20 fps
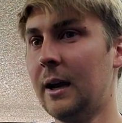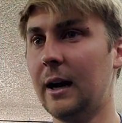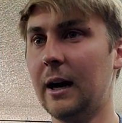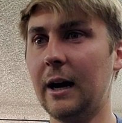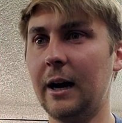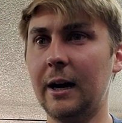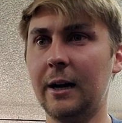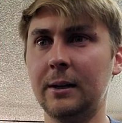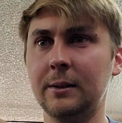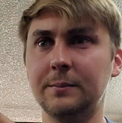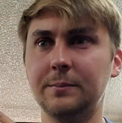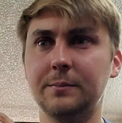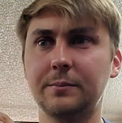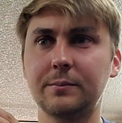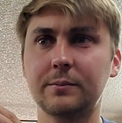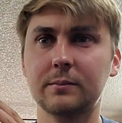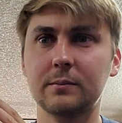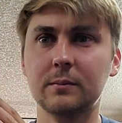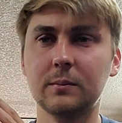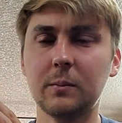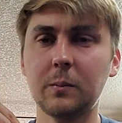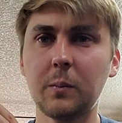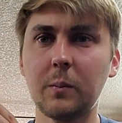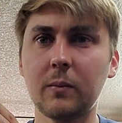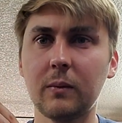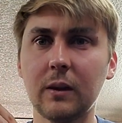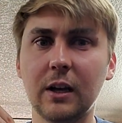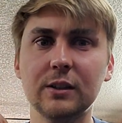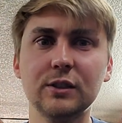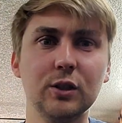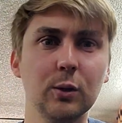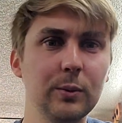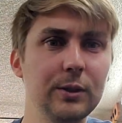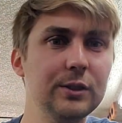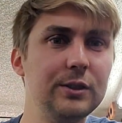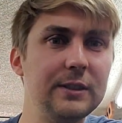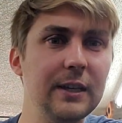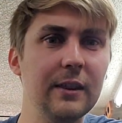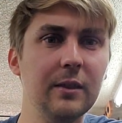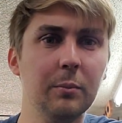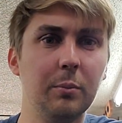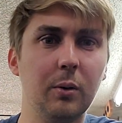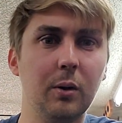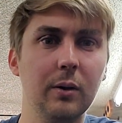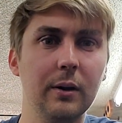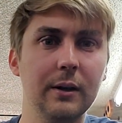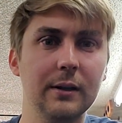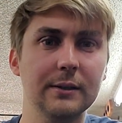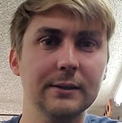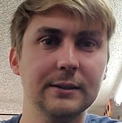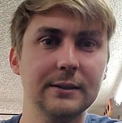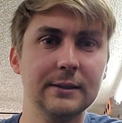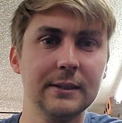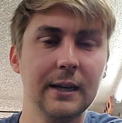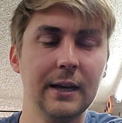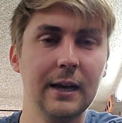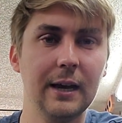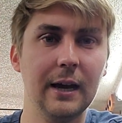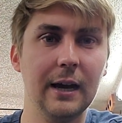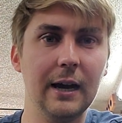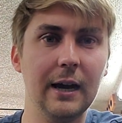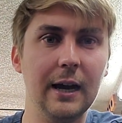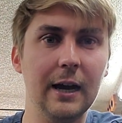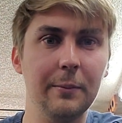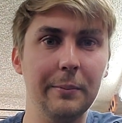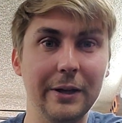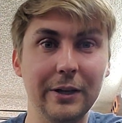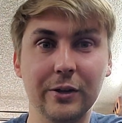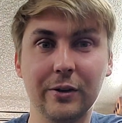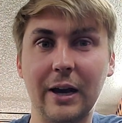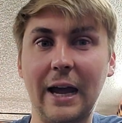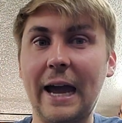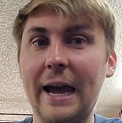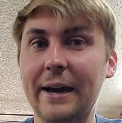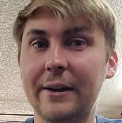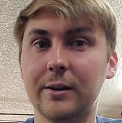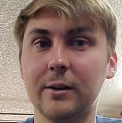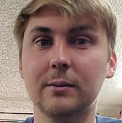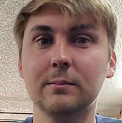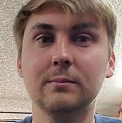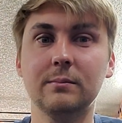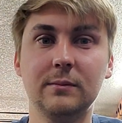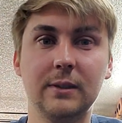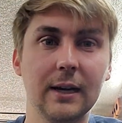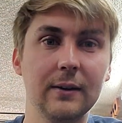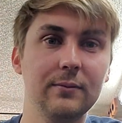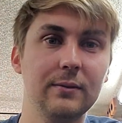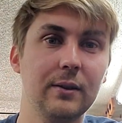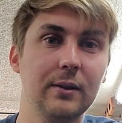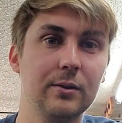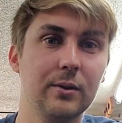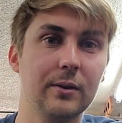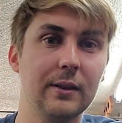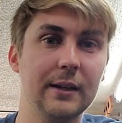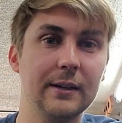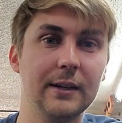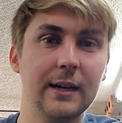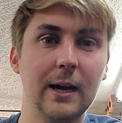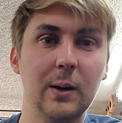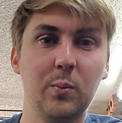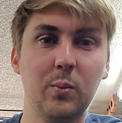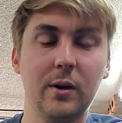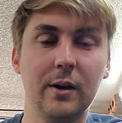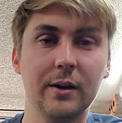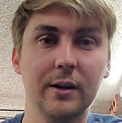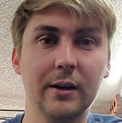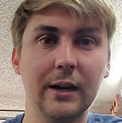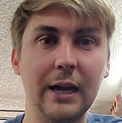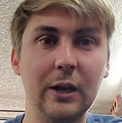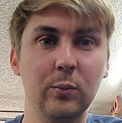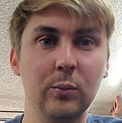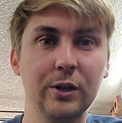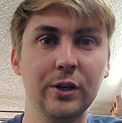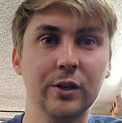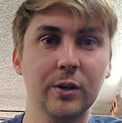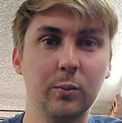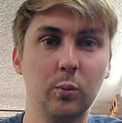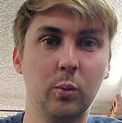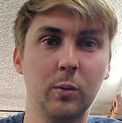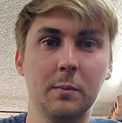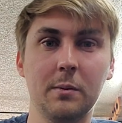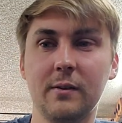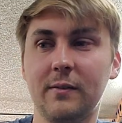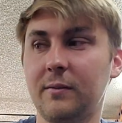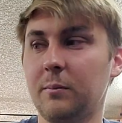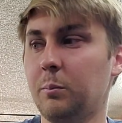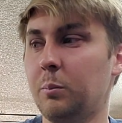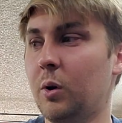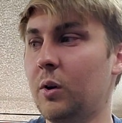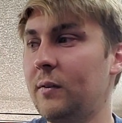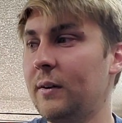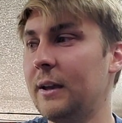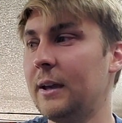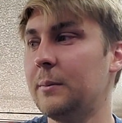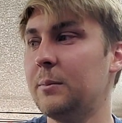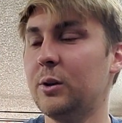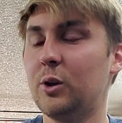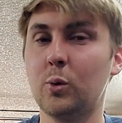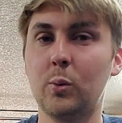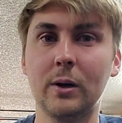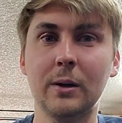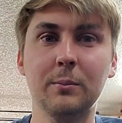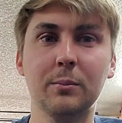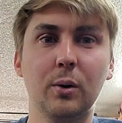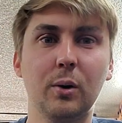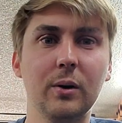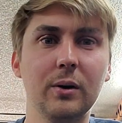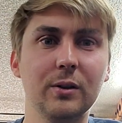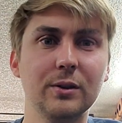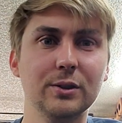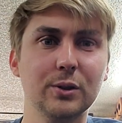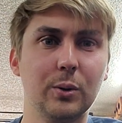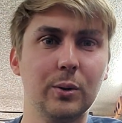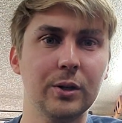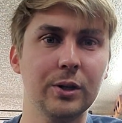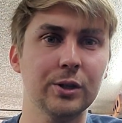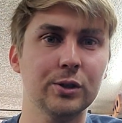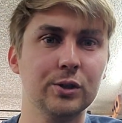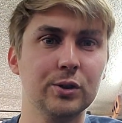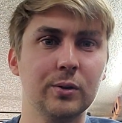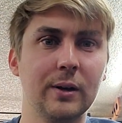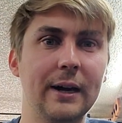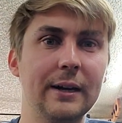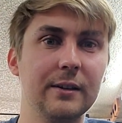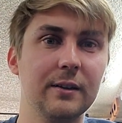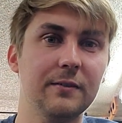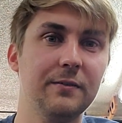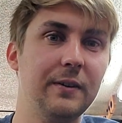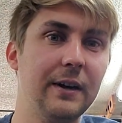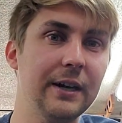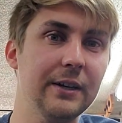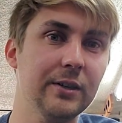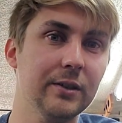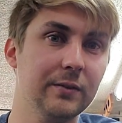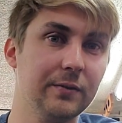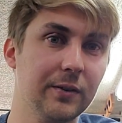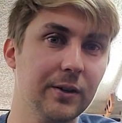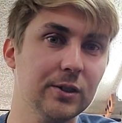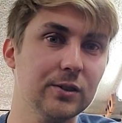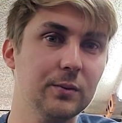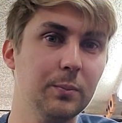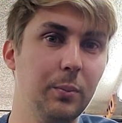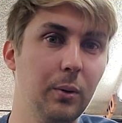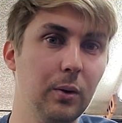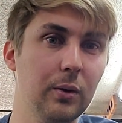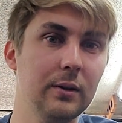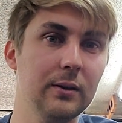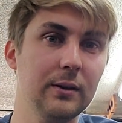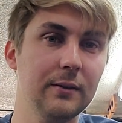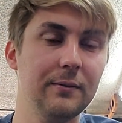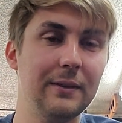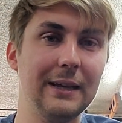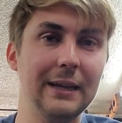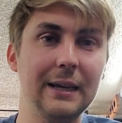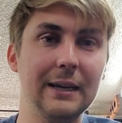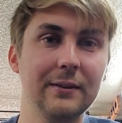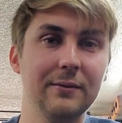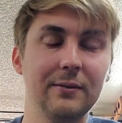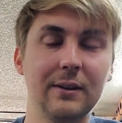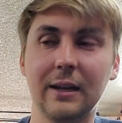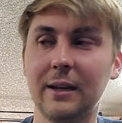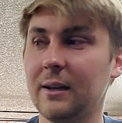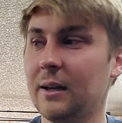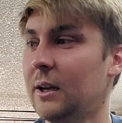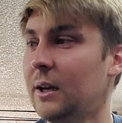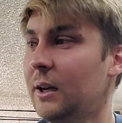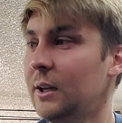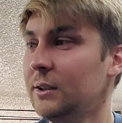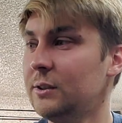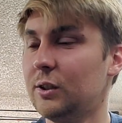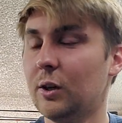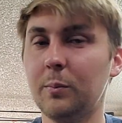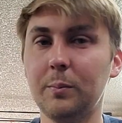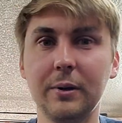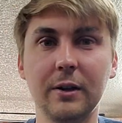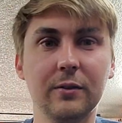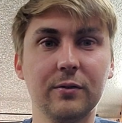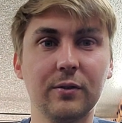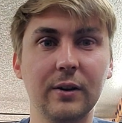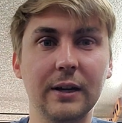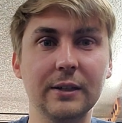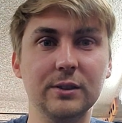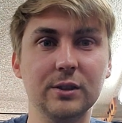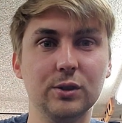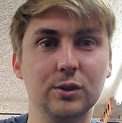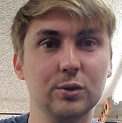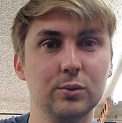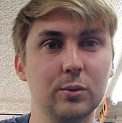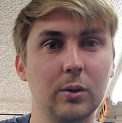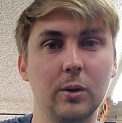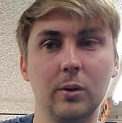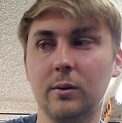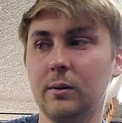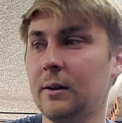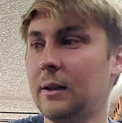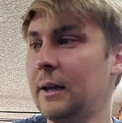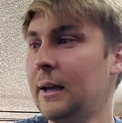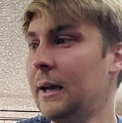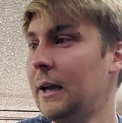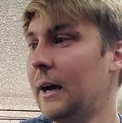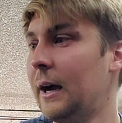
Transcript: So when you see the boils and you're at them, definitely throw that topwater. And when you're moving in between boils or you're trying to find your first boil of the evening, don't be afraid to troll.